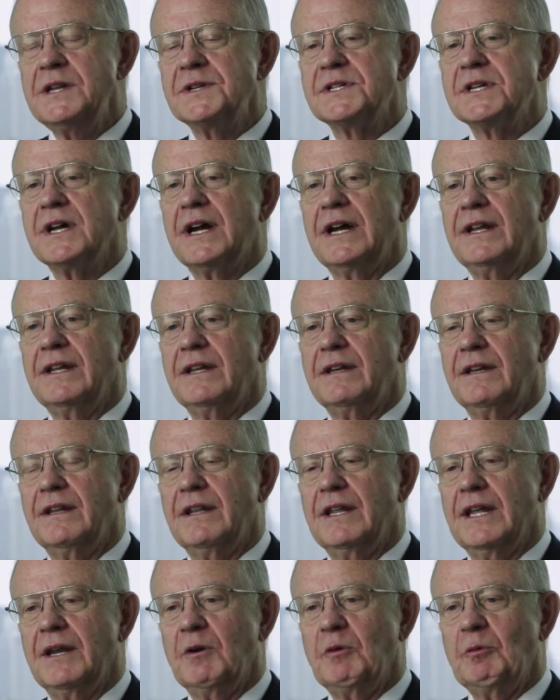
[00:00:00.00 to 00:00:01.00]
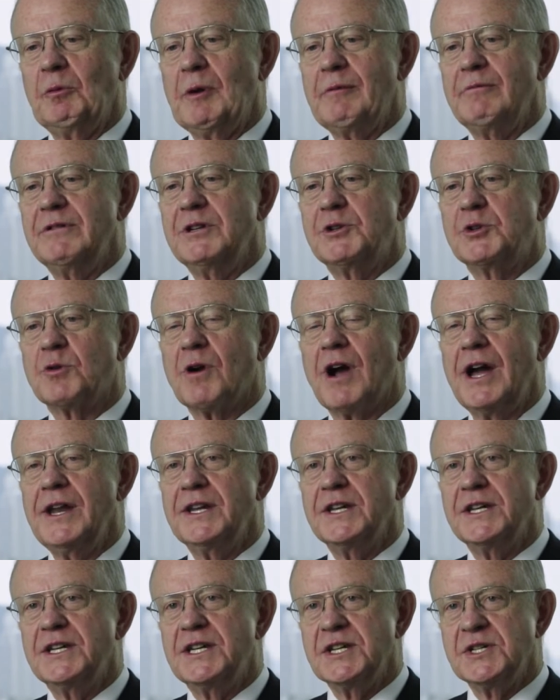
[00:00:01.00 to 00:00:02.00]
decided that we would try
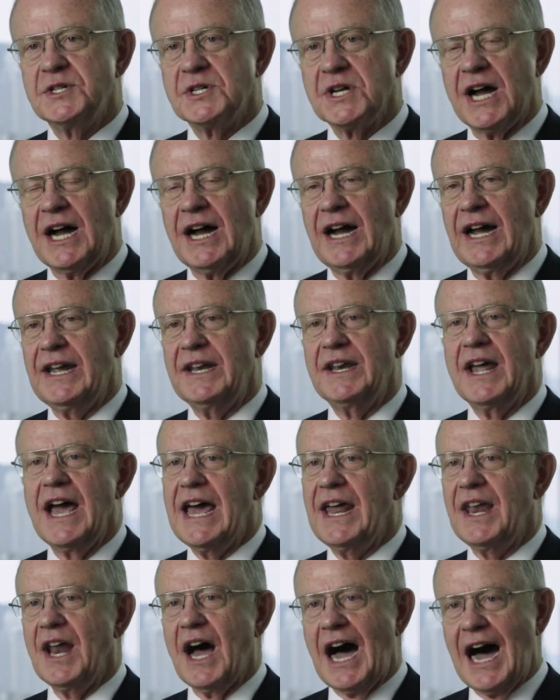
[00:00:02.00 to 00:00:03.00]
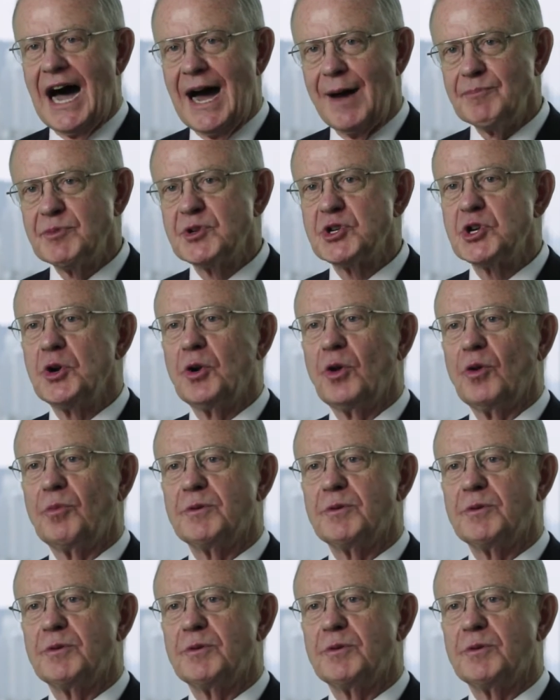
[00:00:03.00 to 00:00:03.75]
to design an optional